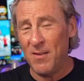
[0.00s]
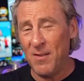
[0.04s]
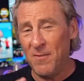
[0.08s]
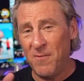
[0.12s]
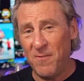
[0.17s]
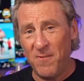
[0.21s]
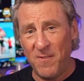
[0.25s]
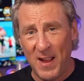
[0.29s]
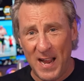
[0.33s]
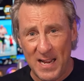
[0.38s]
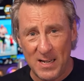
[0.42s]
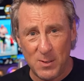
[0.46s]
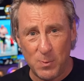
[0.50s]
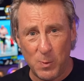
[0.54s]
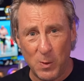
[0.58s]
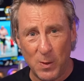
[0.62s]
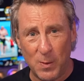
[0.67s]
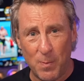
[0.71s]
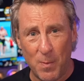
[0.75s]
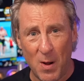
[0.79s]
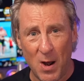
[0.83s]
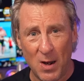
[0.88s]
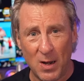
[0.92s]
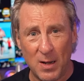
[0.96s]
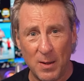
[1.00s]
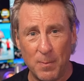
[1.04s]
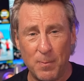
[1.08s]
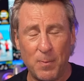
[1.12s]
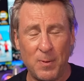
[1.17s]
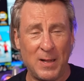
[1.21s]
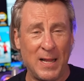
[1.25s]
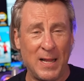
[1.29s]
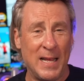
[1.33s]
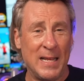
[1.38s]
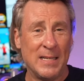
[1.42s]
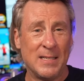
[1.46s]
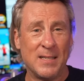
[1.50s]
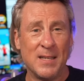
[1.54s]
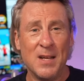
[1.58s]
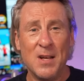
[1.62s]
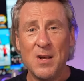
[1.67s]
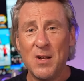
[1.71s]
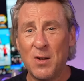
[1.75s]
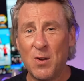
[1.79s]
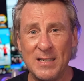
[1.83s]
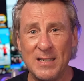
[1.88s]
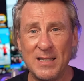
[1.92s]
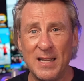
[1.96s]
on Facebook Marketplace,
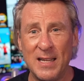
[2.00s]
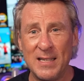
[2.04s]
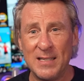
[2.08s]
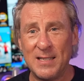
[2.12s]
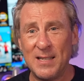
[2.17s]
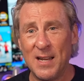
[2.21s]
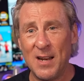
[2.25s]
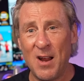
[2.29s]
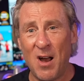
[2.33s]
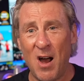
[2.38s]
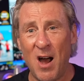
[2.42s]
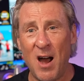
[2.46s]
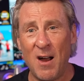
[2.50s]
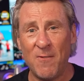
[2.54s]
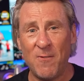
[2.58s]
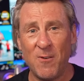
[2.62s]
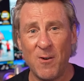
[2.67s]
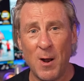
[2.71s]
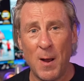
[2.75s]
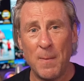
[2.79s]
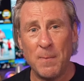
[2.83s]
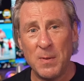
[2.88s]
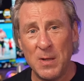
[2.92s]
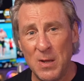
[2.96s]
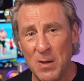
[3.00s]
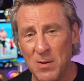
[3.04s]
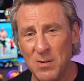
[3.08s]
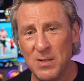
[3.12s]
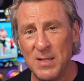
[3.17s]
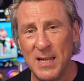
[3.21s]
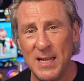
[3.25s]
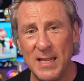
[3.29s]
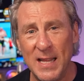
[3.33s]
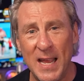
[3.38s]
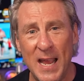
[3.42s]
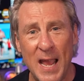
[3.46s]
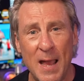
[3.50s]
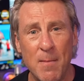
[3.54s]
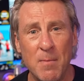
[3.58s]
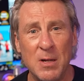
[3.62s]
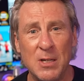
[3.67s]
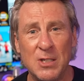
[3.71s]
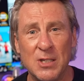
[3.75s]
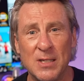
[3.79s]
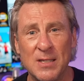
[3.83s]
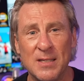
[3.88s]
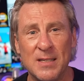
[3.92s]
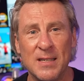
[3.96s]
Craigslist, and Offer Up, using the
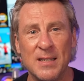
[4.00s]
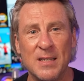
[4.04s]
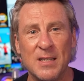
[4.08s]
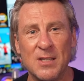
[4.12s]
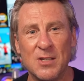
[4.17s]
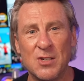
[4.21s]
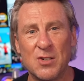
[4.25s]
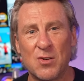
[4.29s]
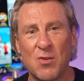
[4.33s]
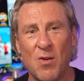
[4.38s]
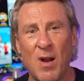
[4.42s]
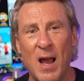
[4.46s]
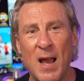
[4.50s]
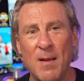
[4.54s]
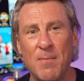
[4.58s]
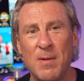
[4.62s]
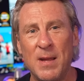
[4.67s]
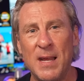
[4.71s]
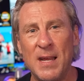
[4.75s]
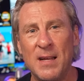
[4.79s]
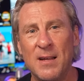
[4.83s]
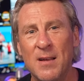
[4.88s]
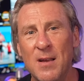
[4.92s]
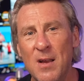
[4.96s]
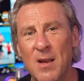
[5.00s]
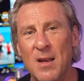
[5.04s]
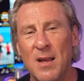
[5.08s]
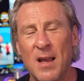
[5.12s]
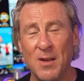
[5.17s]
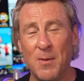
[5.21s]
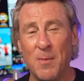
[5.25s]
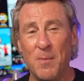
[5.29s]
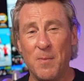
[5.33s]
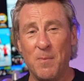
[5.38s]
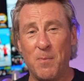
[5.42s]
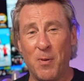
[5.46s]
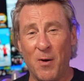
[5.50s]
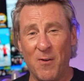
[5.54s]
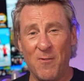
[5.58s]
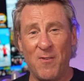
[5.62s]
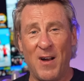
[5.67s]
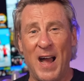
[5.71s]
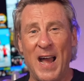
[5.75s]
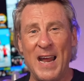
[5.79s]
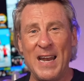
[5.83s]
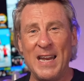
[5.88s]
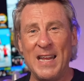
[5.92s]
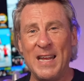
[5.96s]
images and describing the
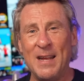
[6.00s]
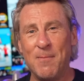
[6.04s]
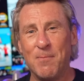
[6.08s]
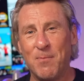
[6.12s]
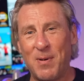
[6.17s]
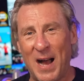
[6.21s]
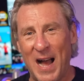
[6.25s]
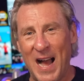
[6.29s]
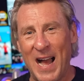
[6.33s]
providing